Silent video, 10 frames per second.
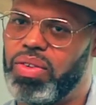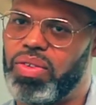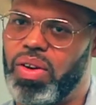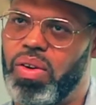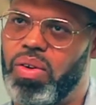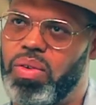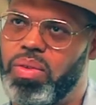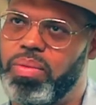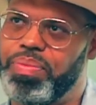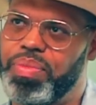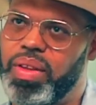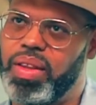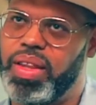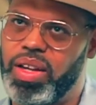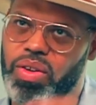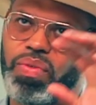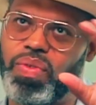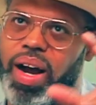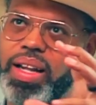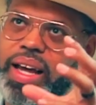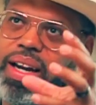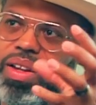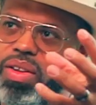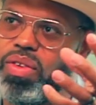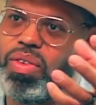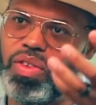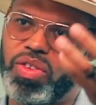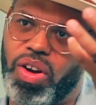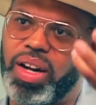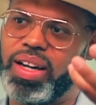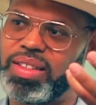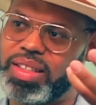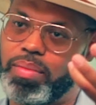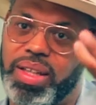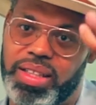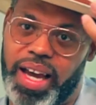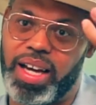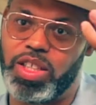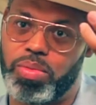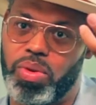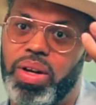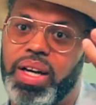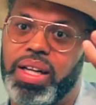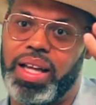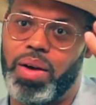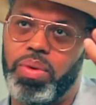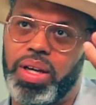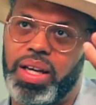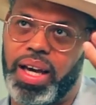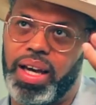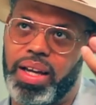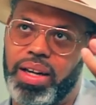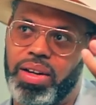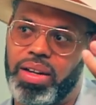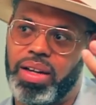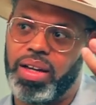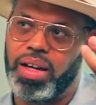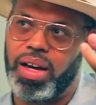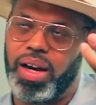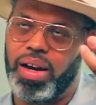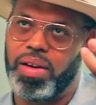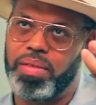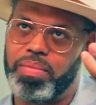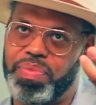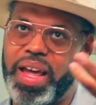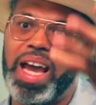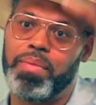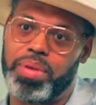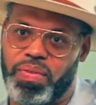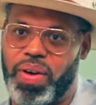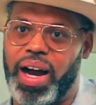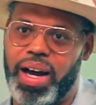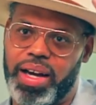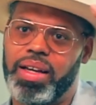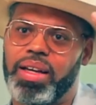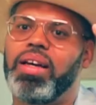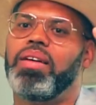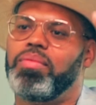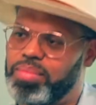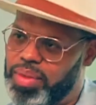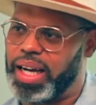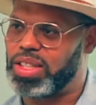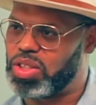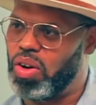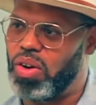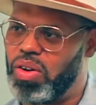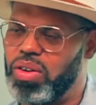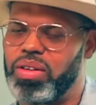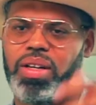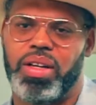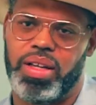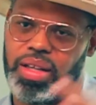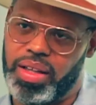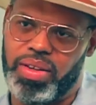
So then you find that and you turn it into something tangible that we can amplify, like song is